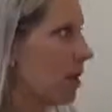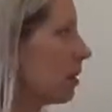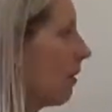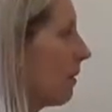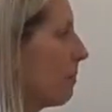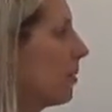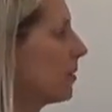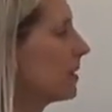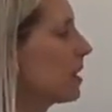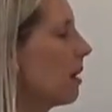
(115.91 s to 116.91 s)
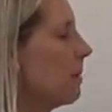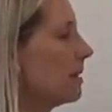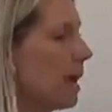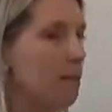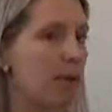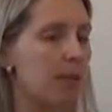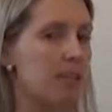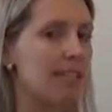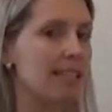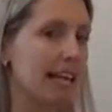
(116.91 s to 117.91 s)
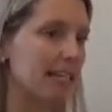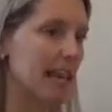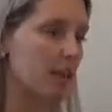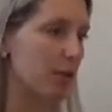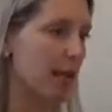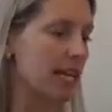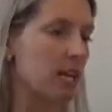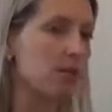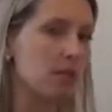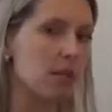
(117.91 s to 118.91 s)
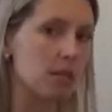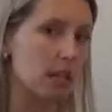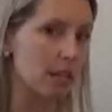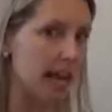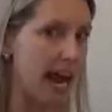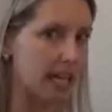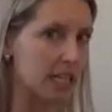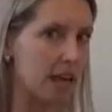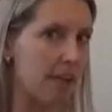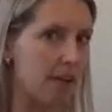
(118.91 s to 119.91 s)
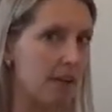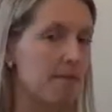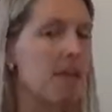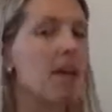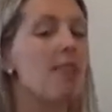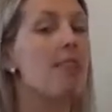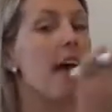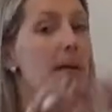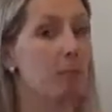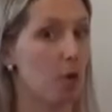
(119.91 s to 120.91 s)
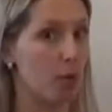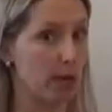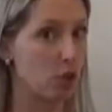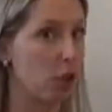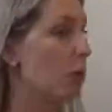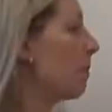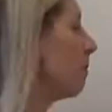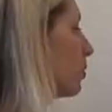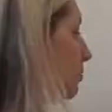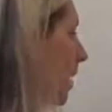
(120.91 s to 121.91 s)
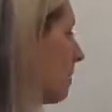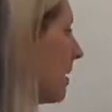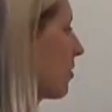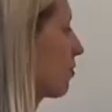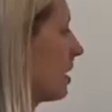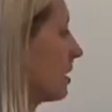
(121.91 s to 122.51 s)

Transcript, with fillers: So if we put the sum inside parentheses, that's saying, okay, here's these things added together. Then we're going to multiply by three.